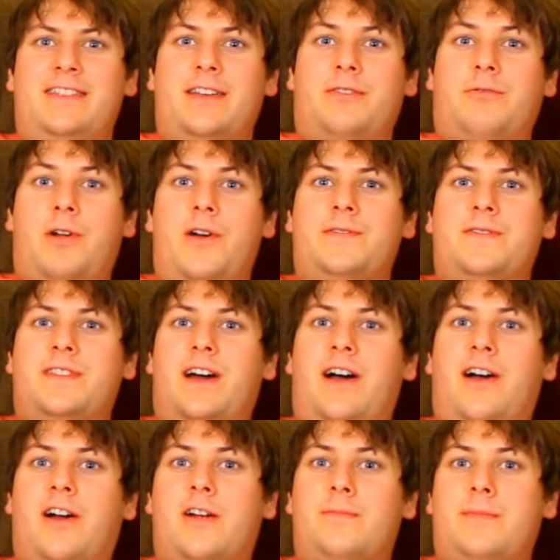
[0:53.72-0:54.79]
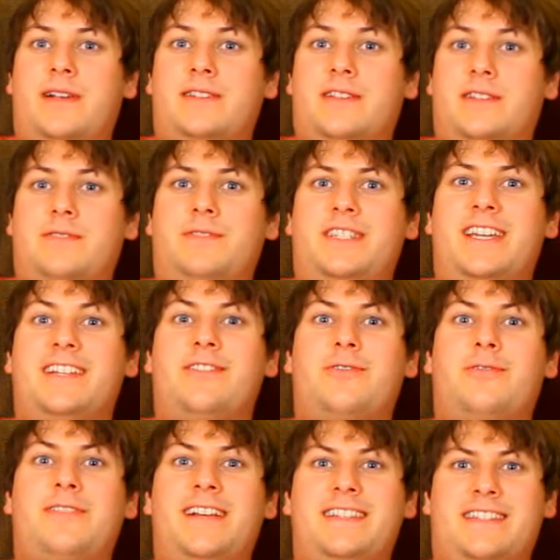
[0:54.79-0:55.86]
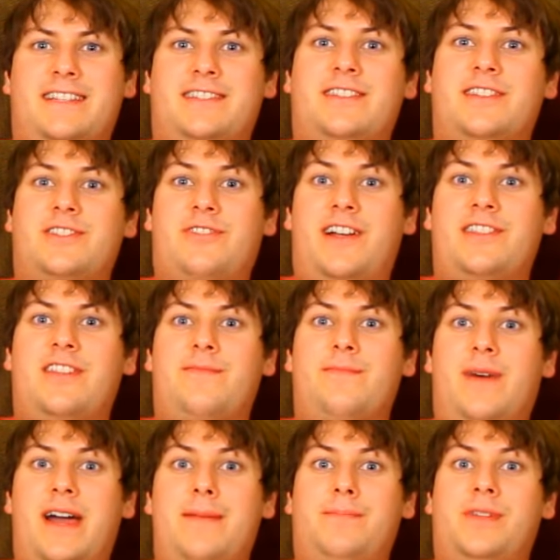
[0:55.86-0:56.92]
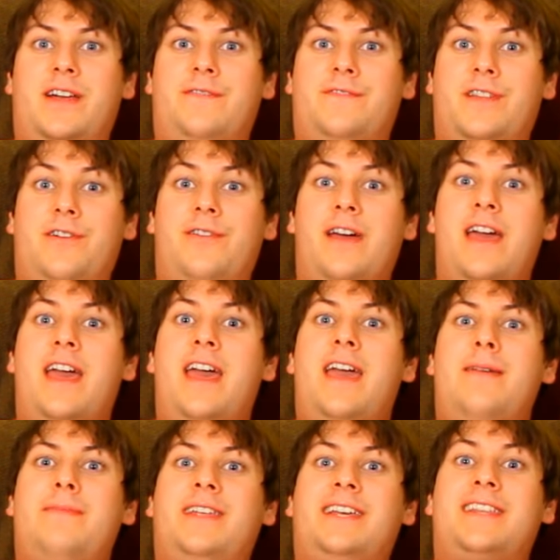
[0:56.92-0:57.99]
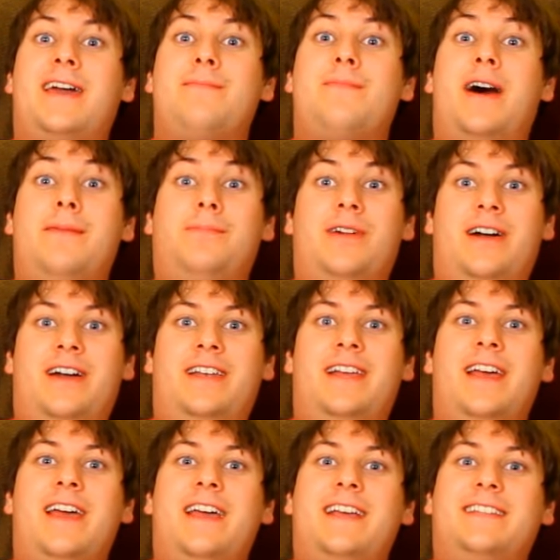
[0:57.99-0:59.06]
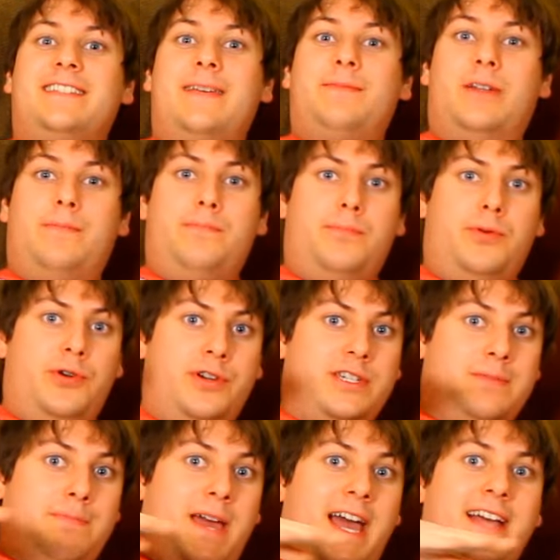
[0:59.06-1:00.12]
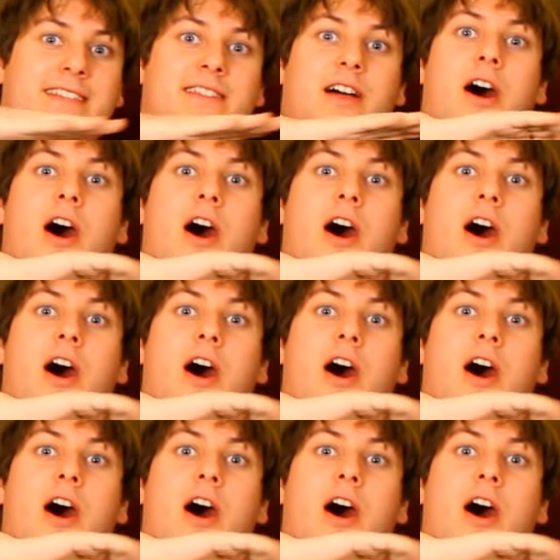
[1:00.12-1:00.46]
the growth of the heart muscles, which increases the strength of my blood flow, meaning that my blood is able to push past